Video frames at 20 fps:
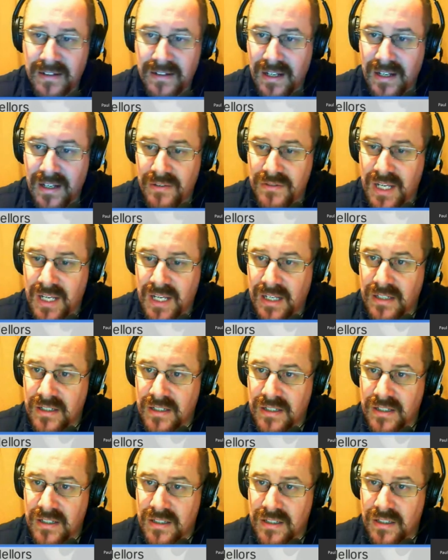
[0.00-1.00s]
yellow
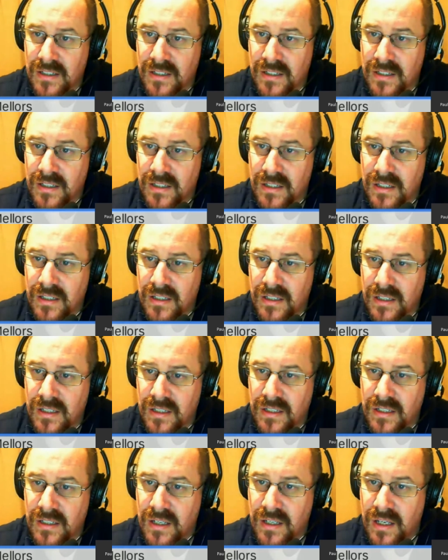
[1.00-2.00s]
tags.
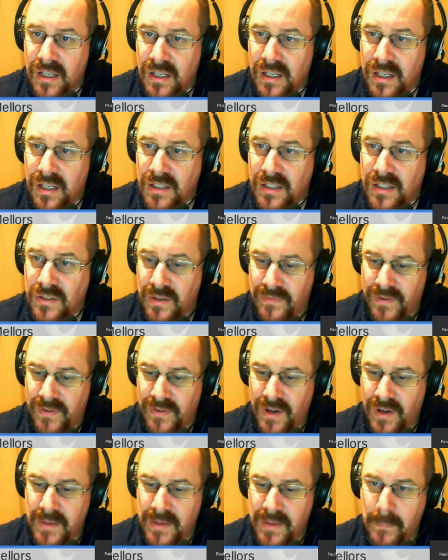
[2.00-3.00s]
So if
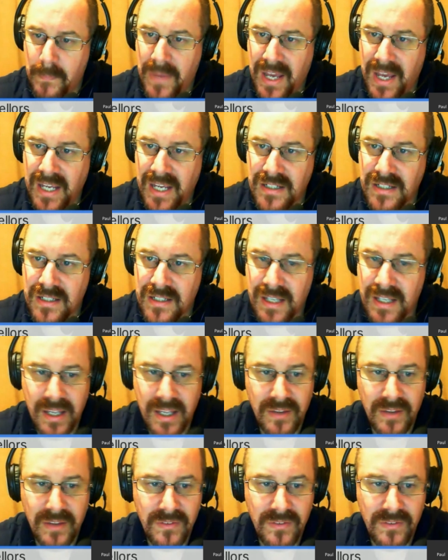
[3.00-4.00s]
I paste
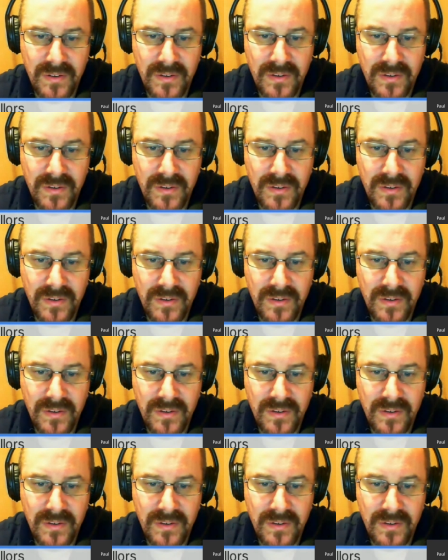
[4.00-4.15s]
this,